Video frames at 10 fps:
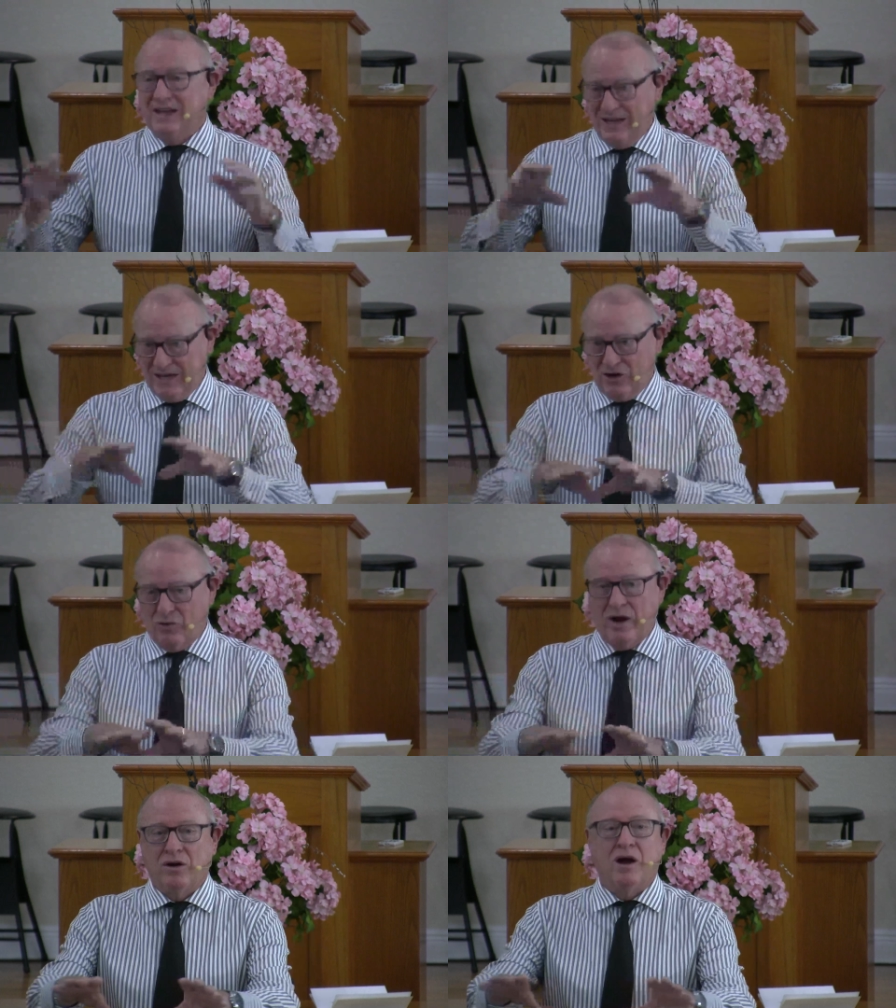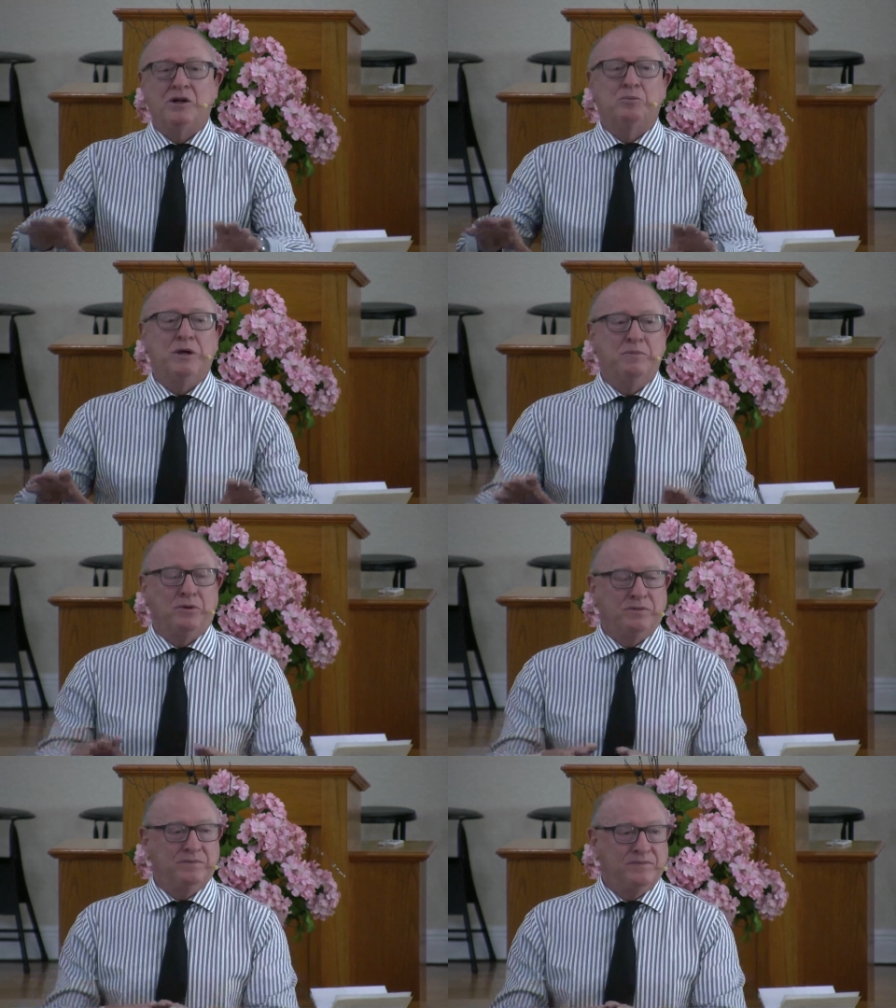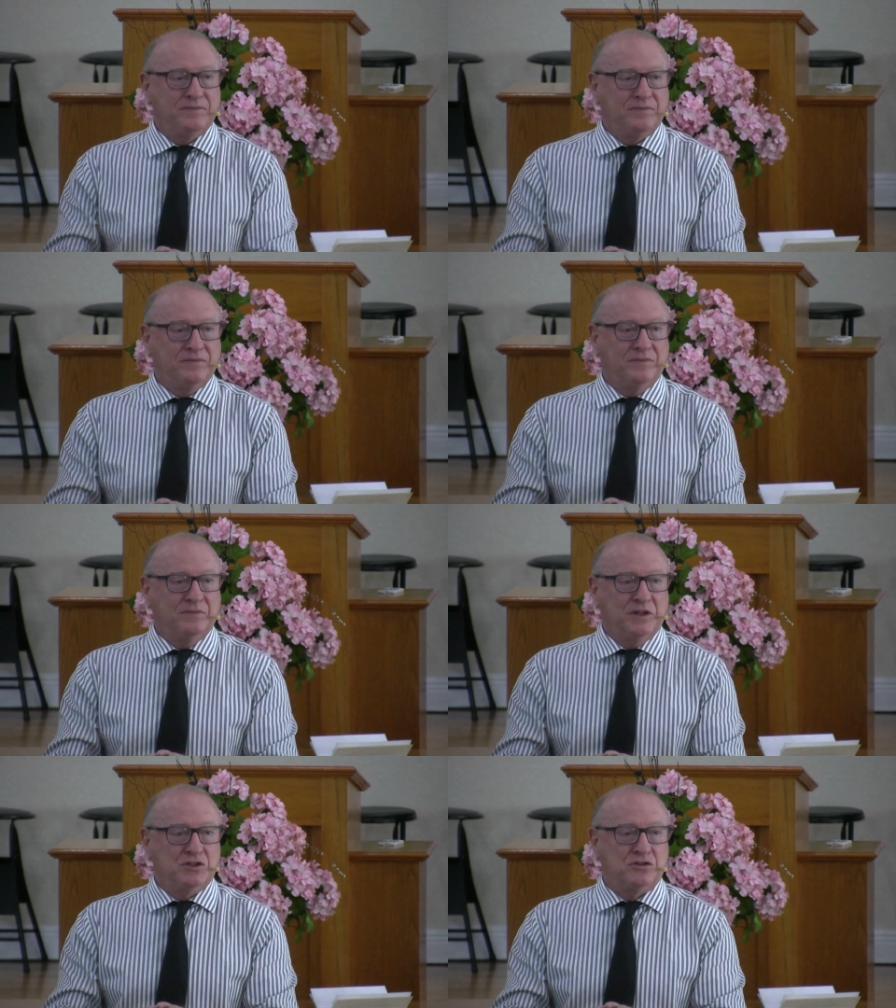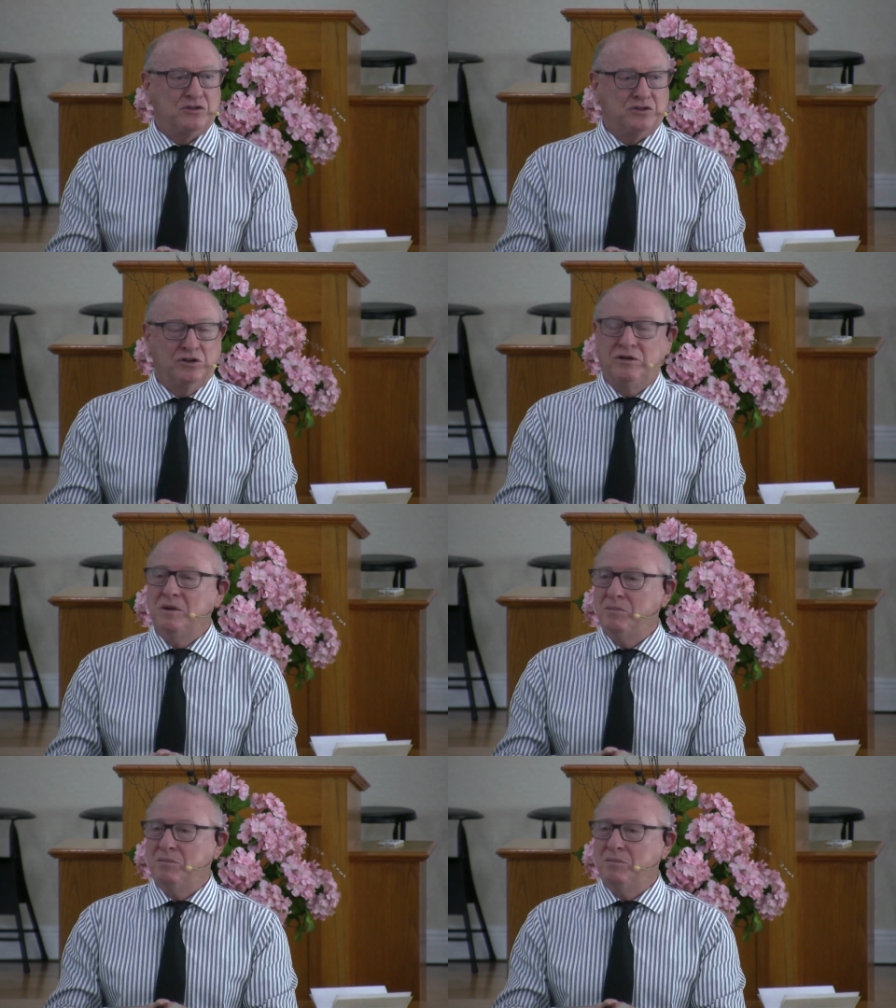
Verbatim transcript: get around God's people. This should